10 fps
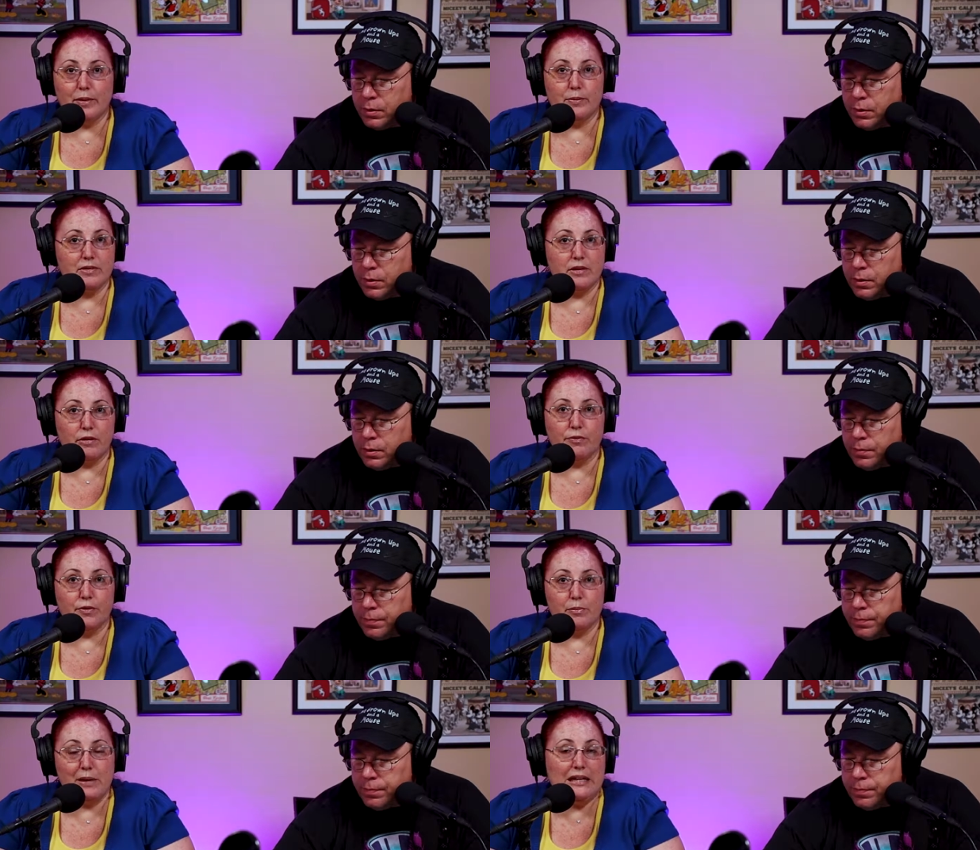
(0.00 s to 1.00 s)
Speaker 1: that was there
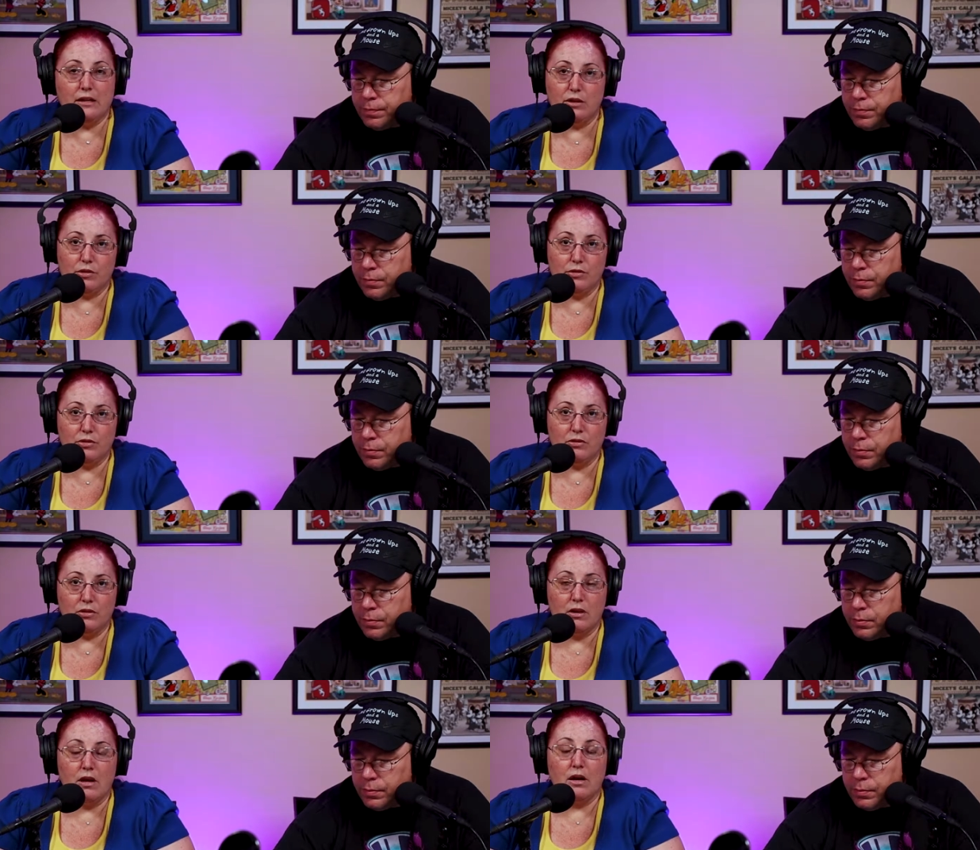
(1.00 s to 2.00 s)
for many years.
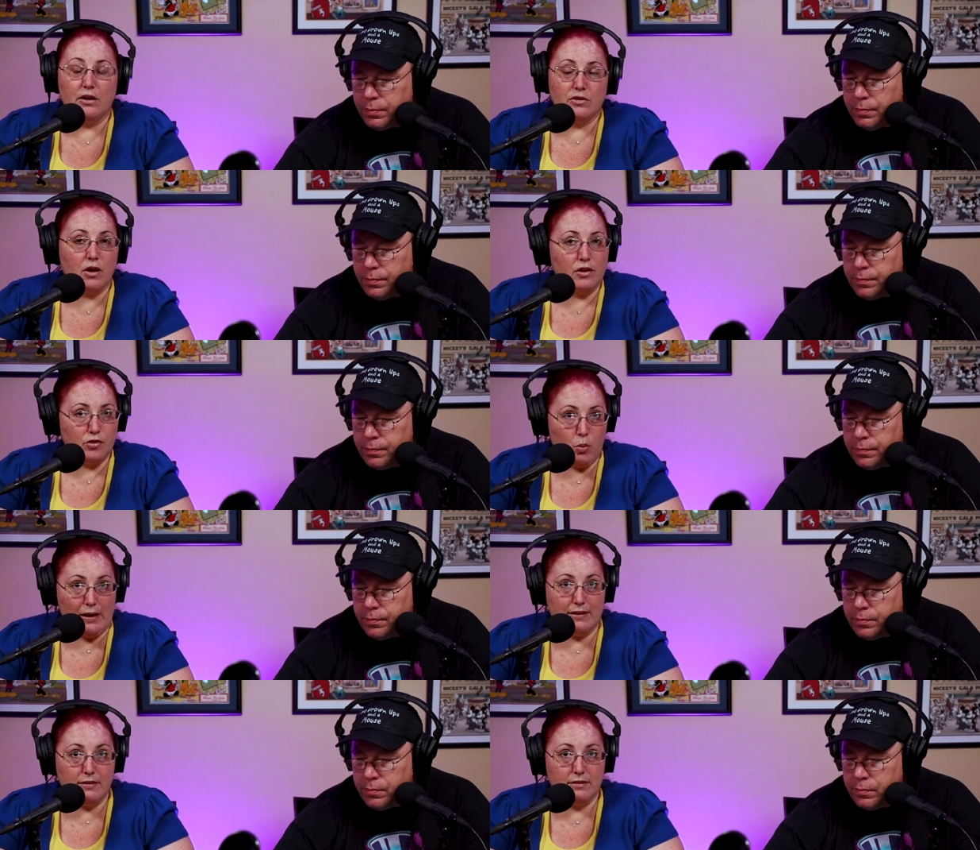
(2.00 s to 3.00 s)
I saw it
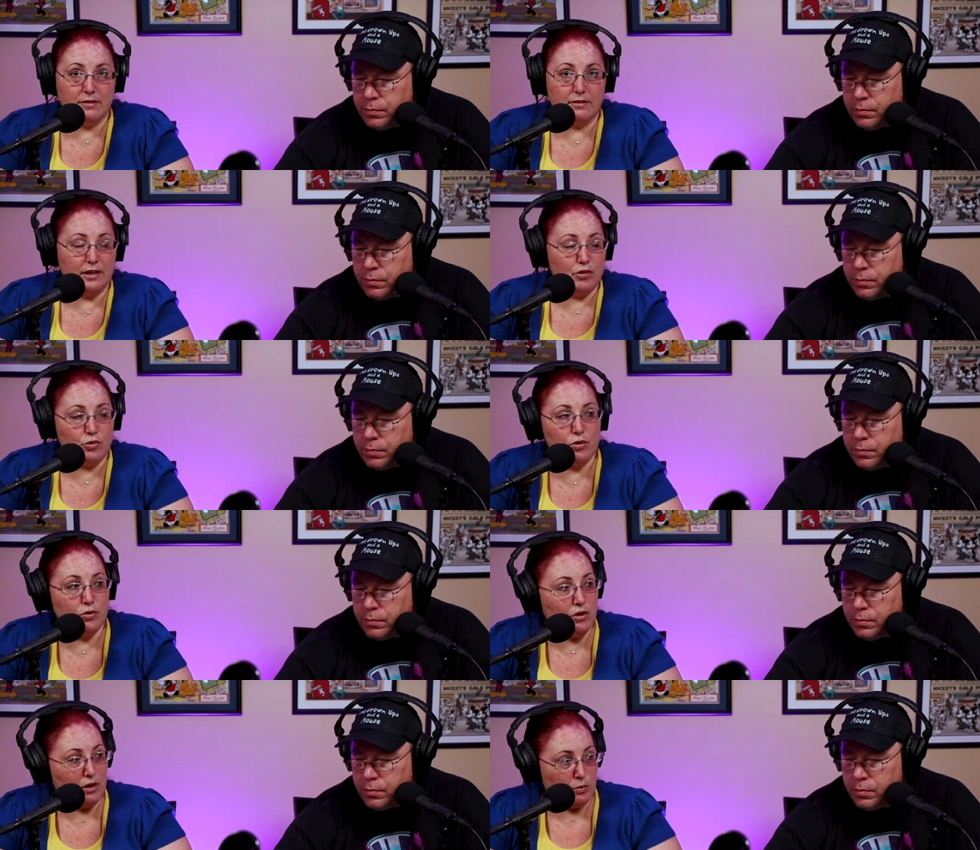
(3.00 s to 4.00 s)
twice. Andrew, you
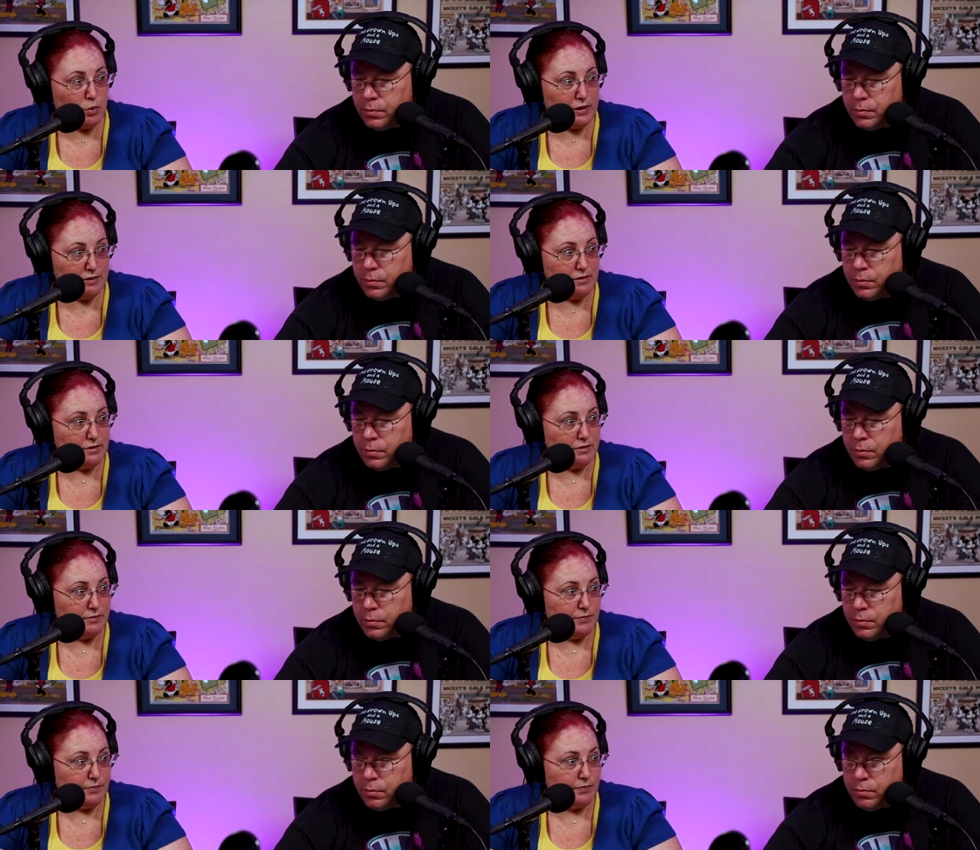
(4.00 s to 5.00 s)
saw it once.
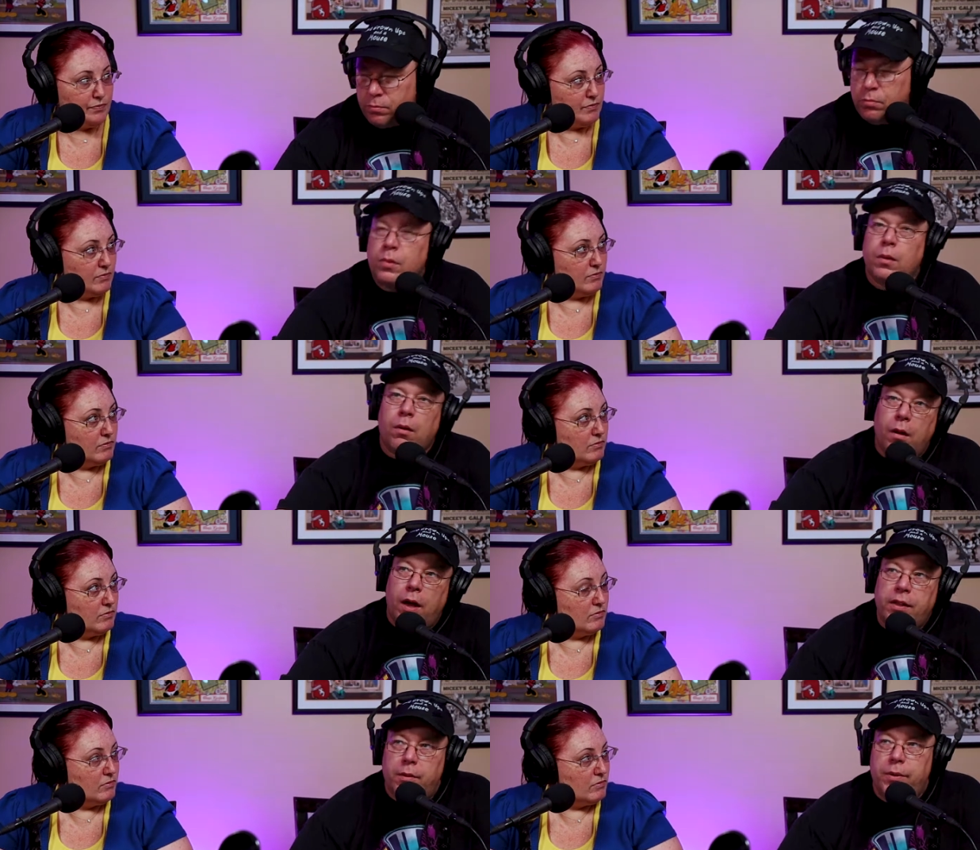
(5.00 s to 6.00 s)

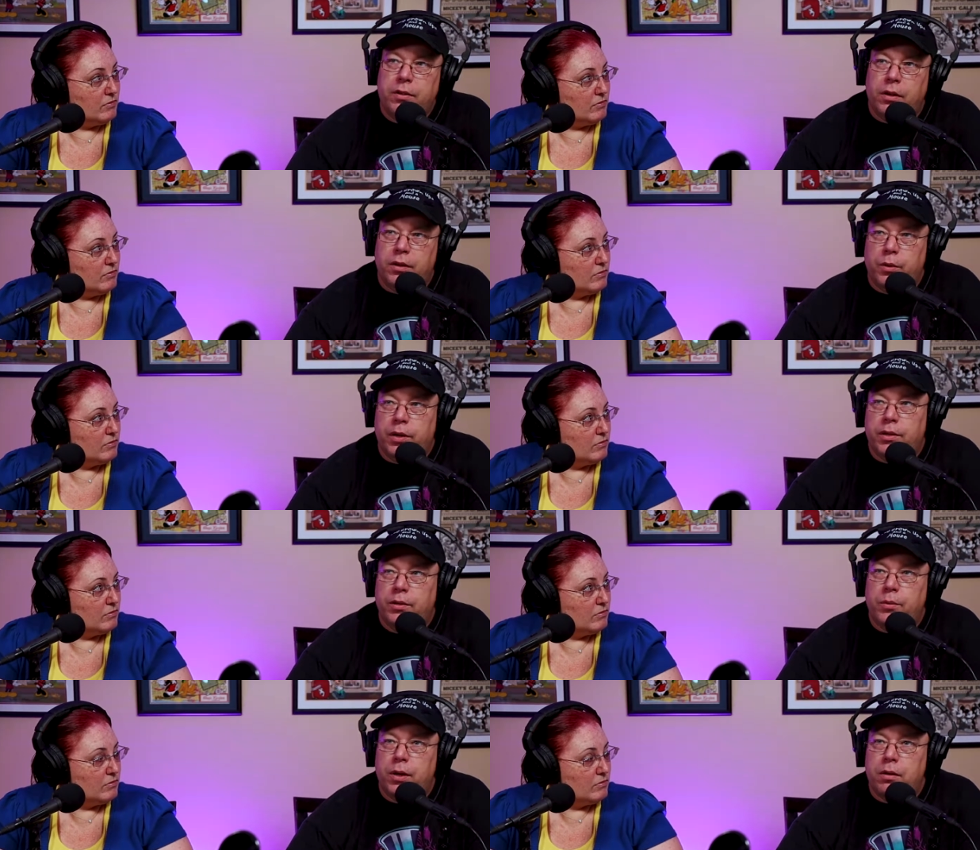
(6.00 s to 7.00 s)
Speaker 2: I thought we saw it twice
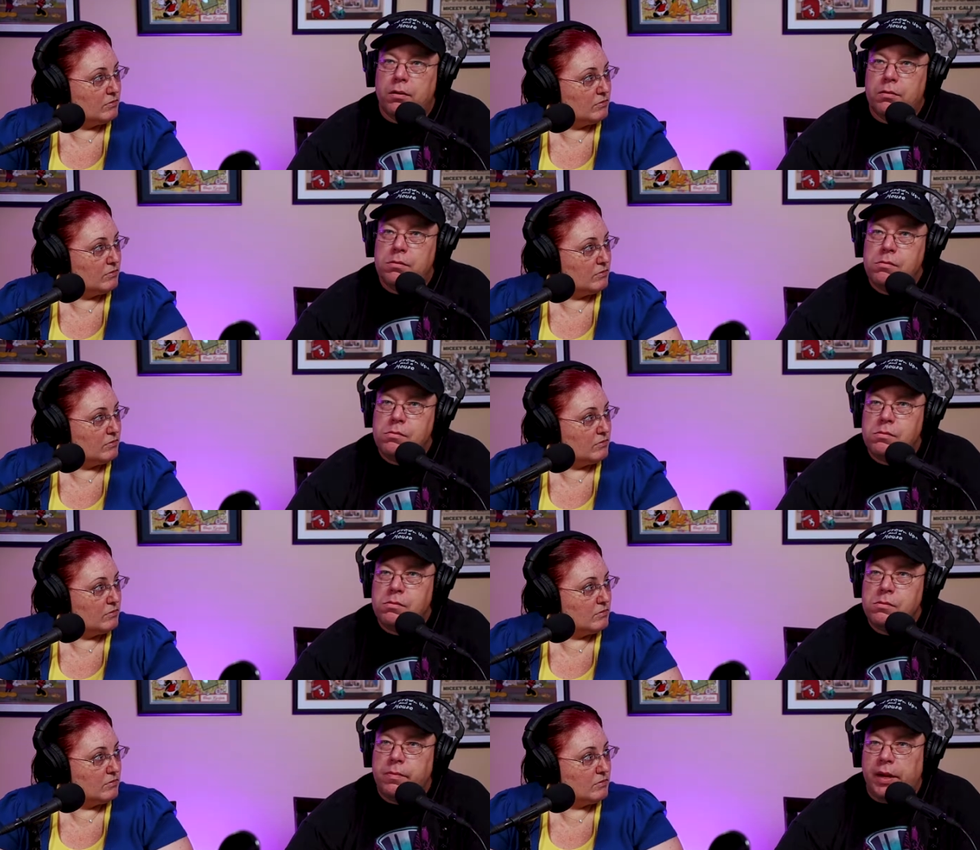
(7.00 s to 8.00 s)
as well.
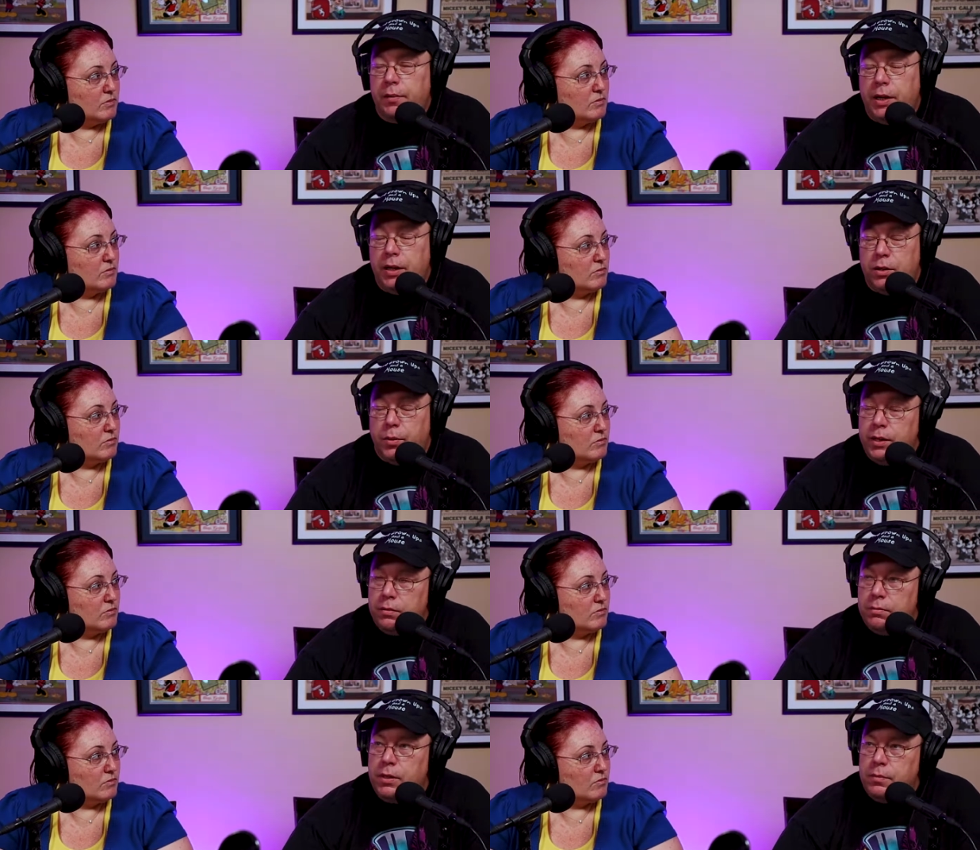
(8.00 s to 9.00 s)
But either way,
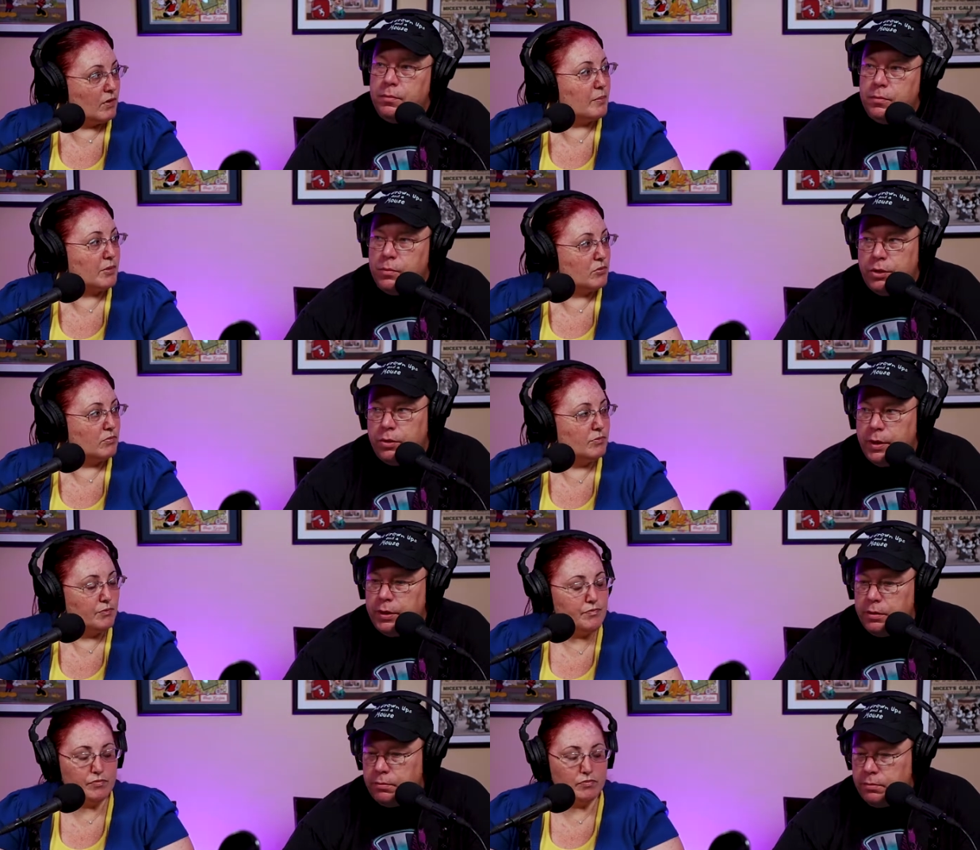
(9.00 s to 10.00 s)
right once or twice